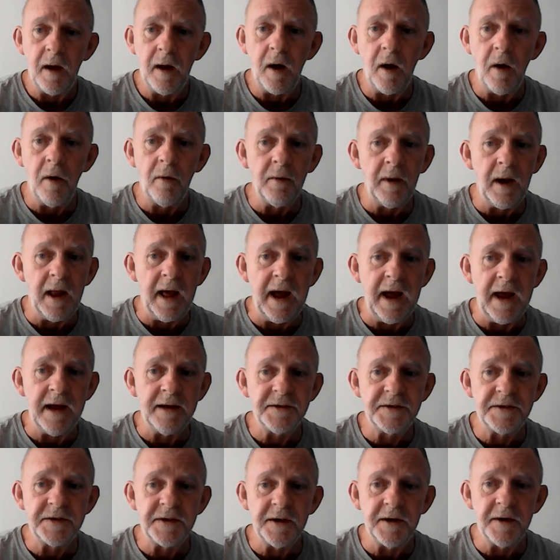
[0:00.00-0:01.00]

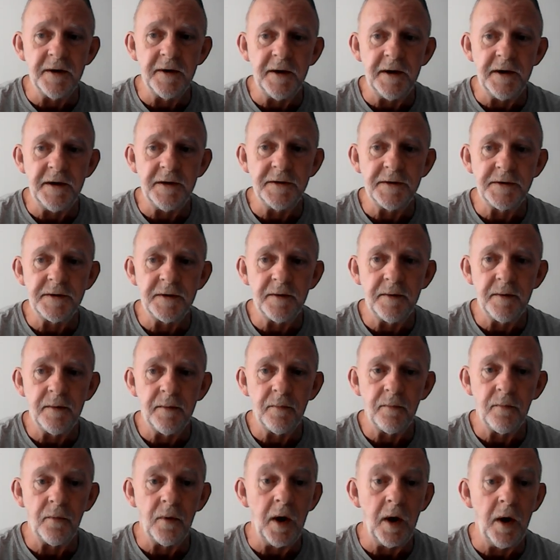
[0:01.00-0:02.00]
online series,
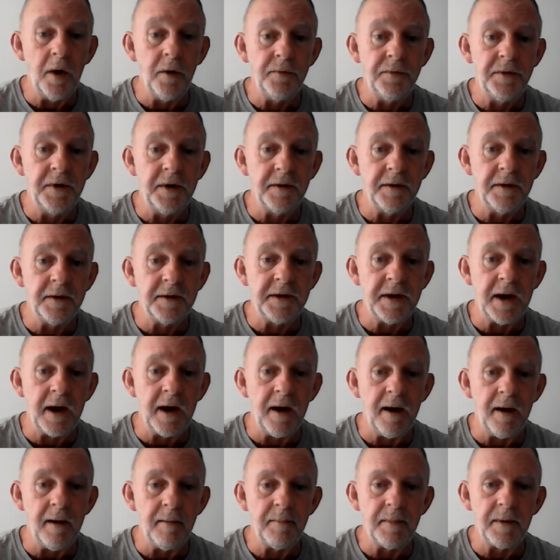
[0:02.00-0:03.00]
Road to the
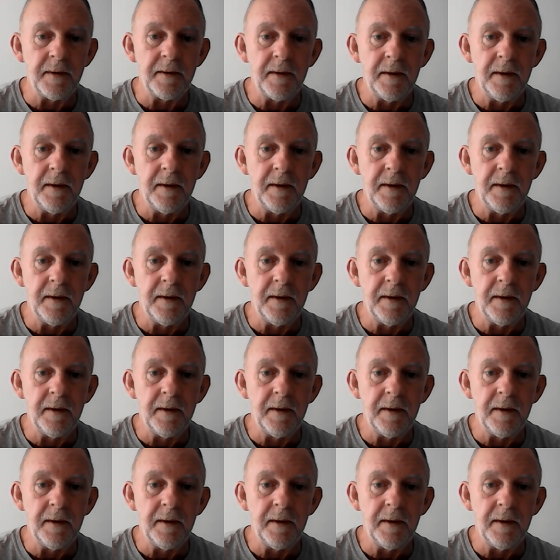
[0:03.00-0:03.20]
Top.